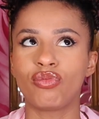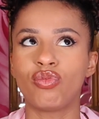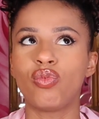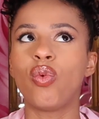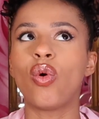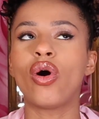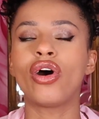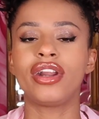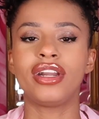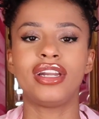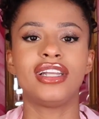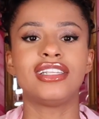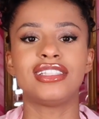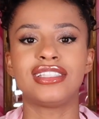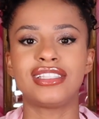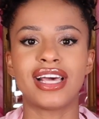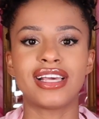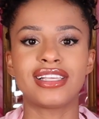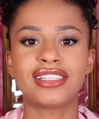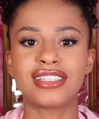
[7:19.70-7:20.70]
what it
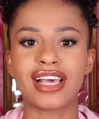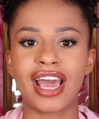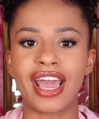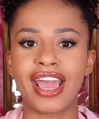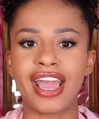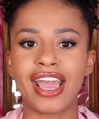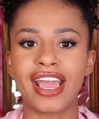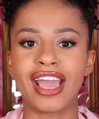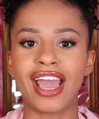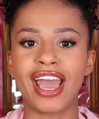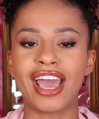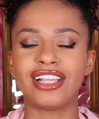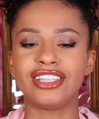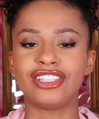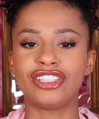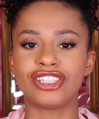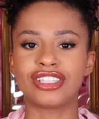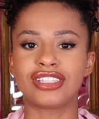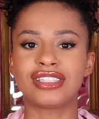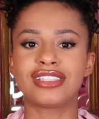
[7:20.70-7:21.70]
is they're saying
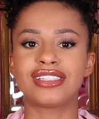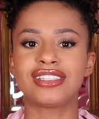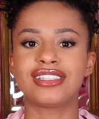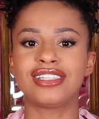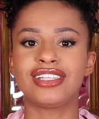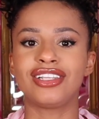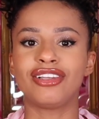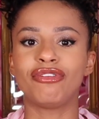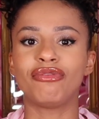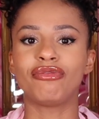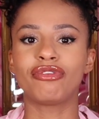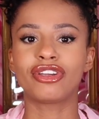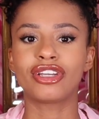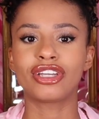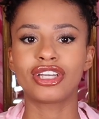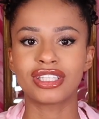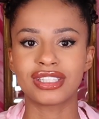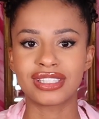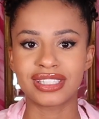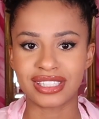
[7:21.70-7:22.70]
and just
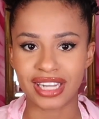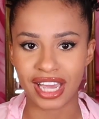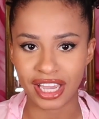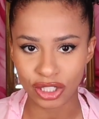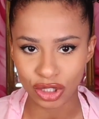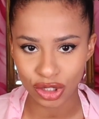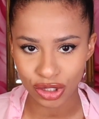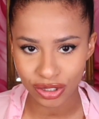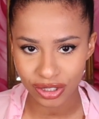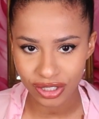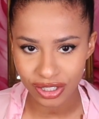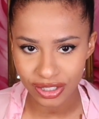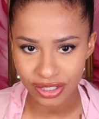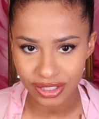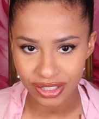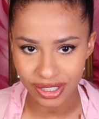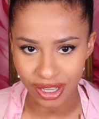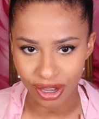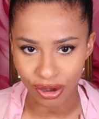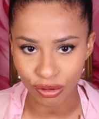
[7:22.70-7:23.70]
stay true to
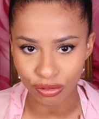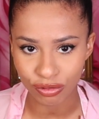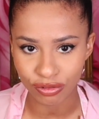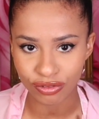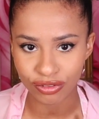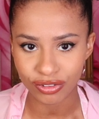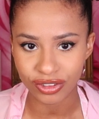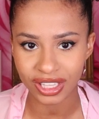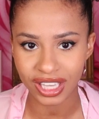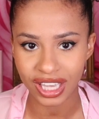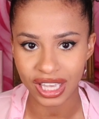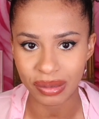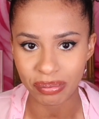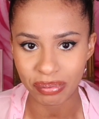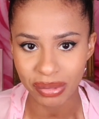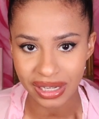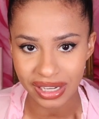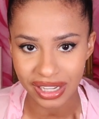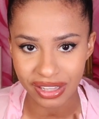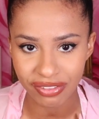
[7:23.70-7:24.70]
yourself. Keep
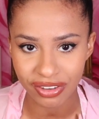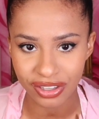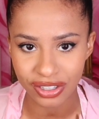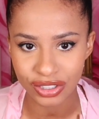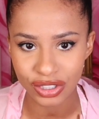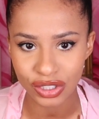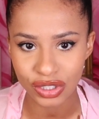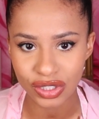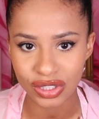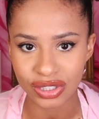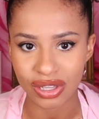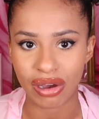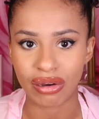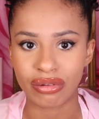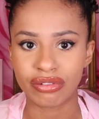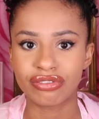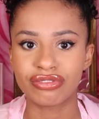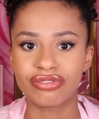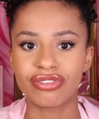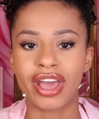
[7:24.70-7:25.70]
believing in
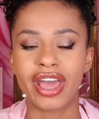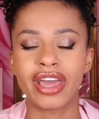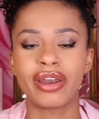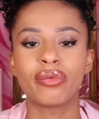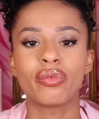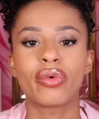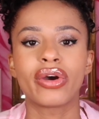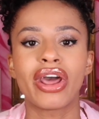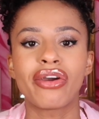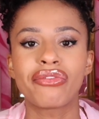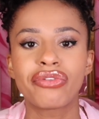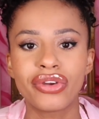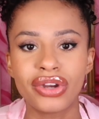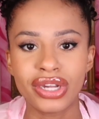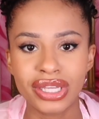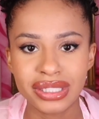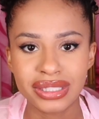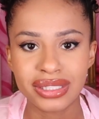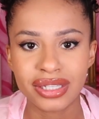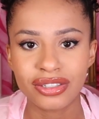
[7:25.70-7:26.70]
yourself, and whatever it
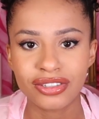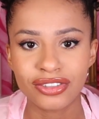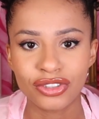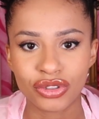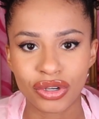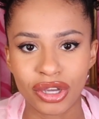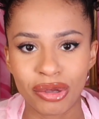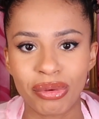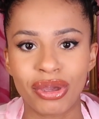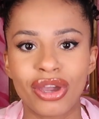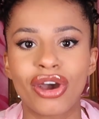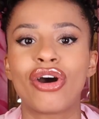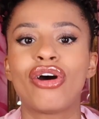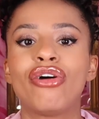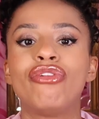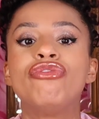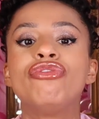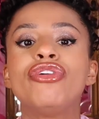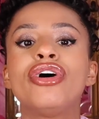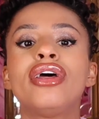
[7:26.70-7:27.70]
is that you're dreaming
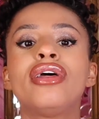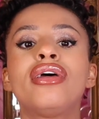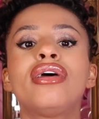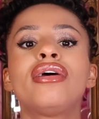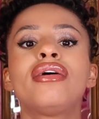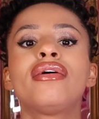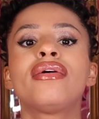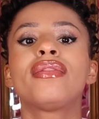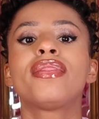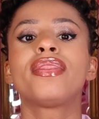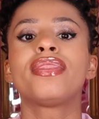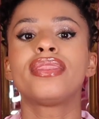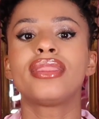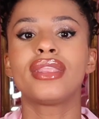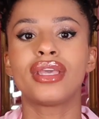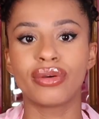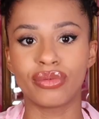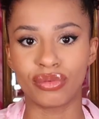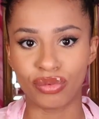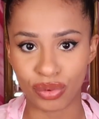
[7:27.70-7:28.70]
of
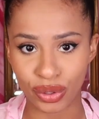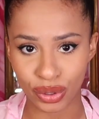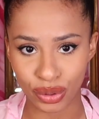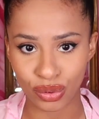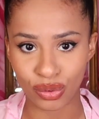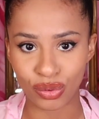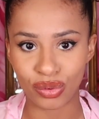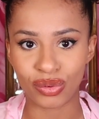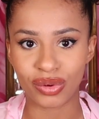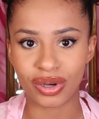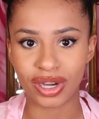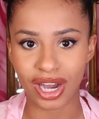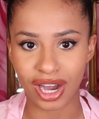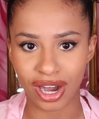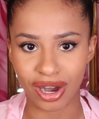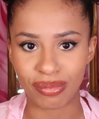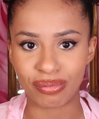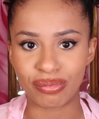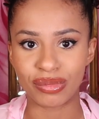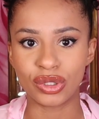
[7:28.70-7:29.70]
will
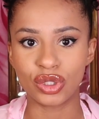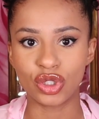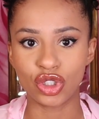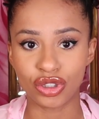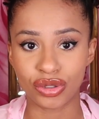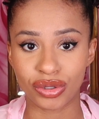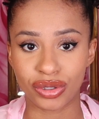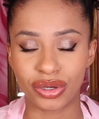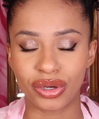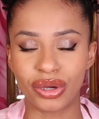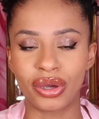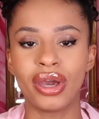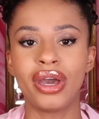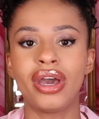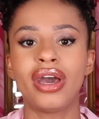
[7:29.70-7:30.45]
come true.